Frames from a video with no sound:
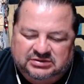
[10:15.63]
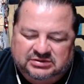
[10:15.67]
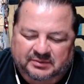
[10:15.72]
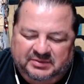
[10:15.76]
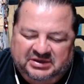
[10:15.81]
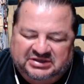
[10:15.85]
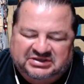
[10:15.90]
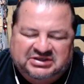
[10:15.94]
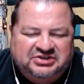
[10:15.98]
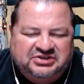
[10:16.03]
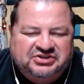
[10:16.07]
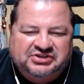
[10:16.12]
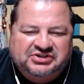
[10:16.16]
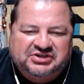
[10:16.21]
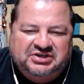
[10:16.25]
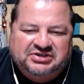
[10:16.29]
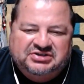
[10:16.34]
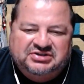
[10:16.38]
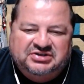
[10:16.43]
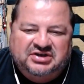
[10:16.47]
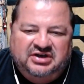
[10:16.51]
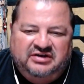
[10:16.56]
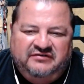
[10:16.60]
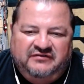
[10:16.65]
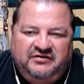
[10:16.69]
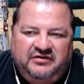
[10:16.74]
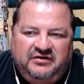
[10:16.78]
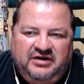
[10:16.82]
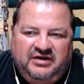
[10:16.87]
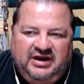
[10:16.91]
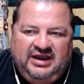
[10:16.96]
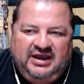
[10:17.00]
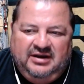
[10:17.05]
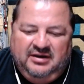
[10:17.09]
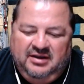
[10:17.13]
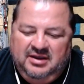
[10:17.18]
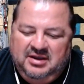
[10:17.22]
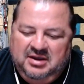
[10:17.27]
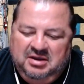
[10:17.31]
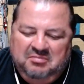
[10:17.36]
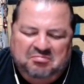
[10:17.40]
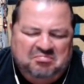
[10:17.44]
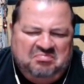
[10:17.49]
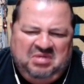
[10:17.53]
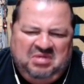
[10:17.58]
the best education I ever had,
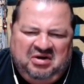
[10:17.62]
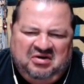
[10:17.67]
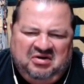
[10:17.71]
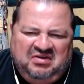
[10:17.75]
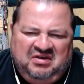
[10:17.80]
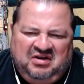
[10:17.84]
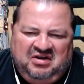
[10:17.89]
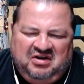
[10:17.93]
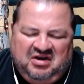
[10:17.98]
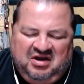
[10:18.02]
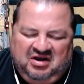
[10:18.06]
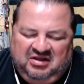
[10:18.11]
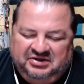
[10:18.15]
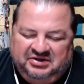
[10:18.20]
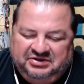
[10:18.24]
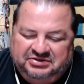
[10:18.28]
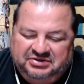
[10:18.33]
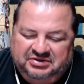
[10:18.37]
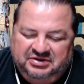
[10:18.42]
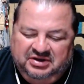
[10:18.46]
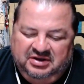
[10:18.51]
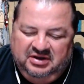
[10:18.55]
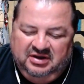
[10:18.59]
better than college.